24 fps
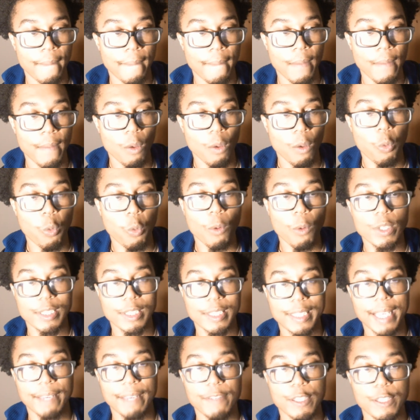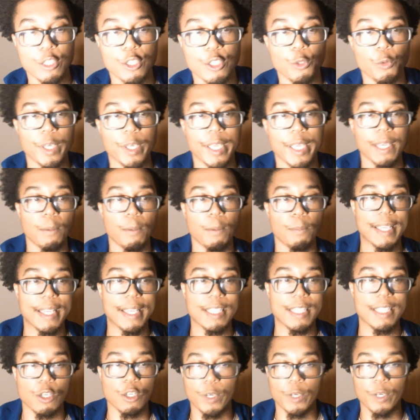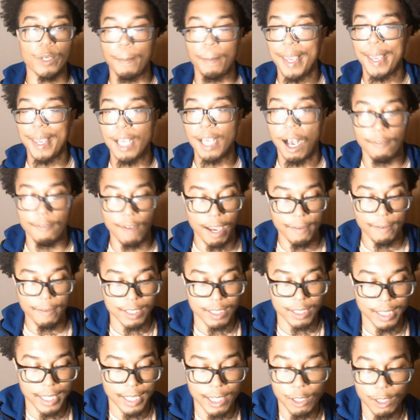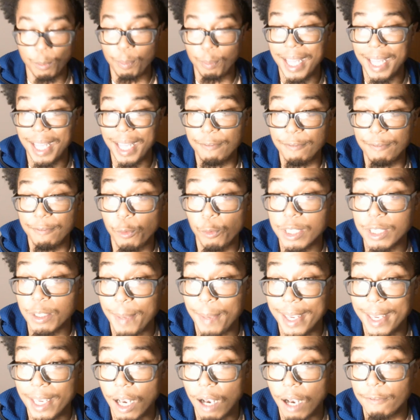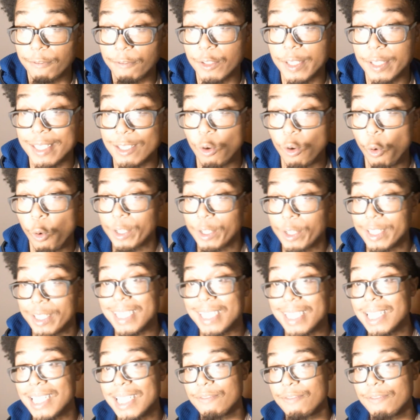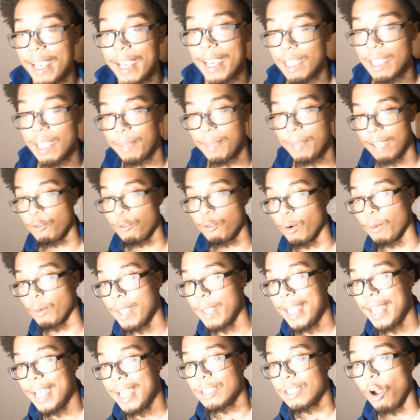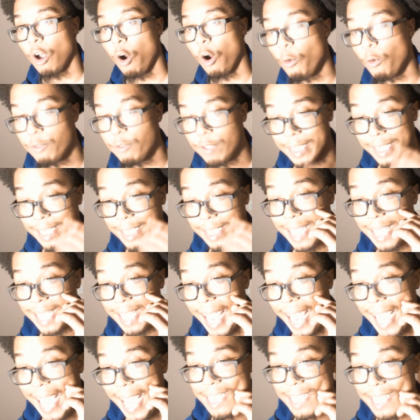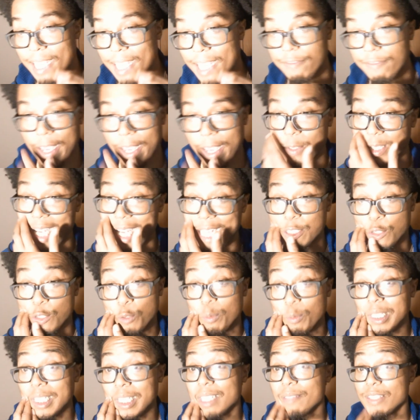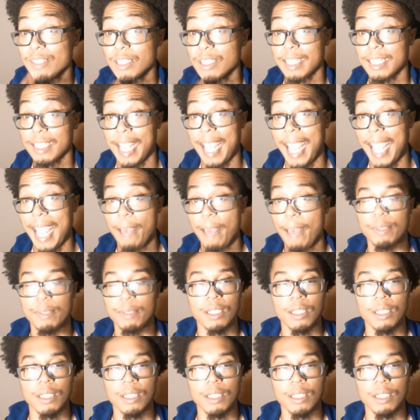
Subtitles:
what was given to him, is it going to pay off? Obviously, they don't plan for it to pay off for this Ortiz fight. They plan for him to hopefully get the AJ fight, which I do believe is going to happen.